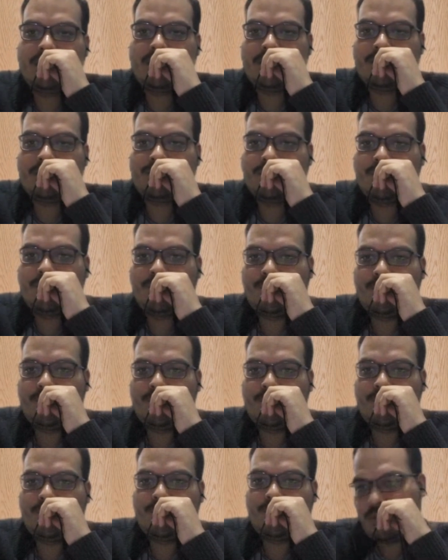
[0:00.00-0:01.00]
So
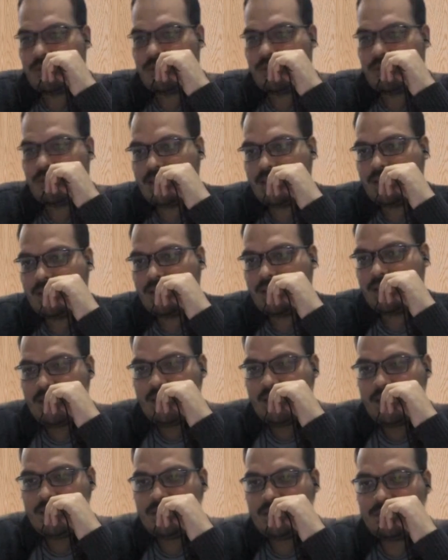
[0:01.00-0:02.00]
probably
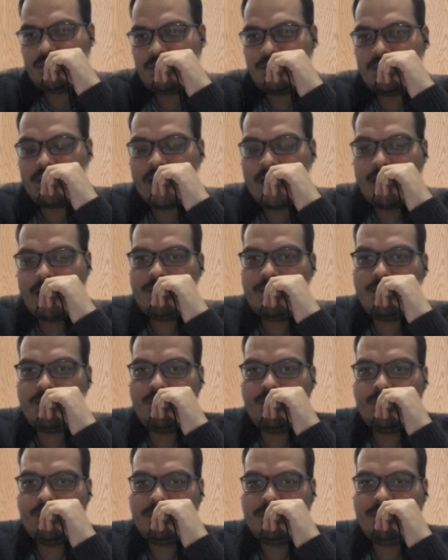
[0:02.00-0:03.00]
it's also time to
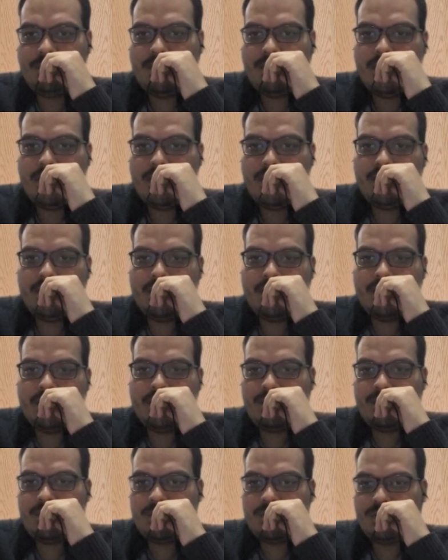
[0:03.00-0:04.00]
close up the meeting now.
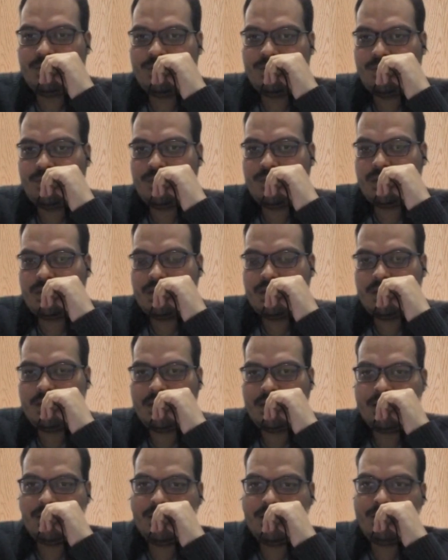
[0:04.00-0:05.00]
So
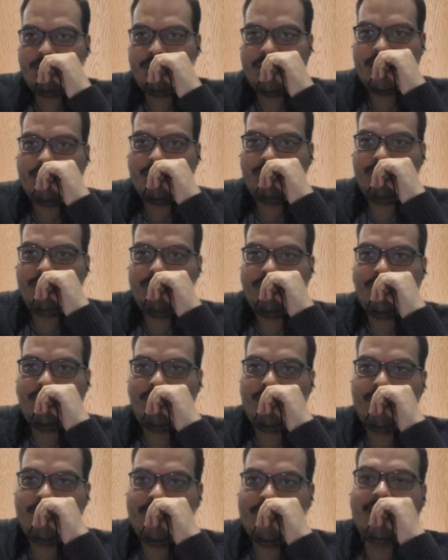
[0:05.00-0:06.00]
I think we have,
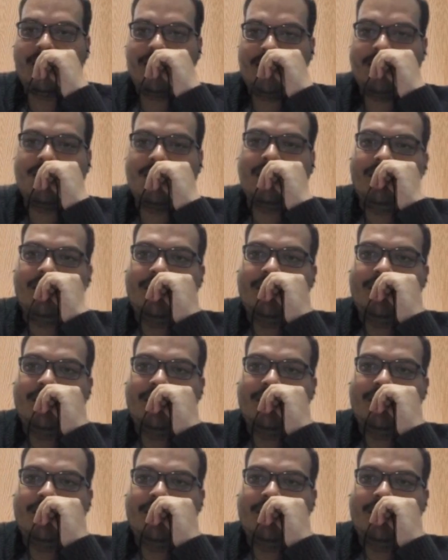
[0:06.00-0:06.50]
yeah.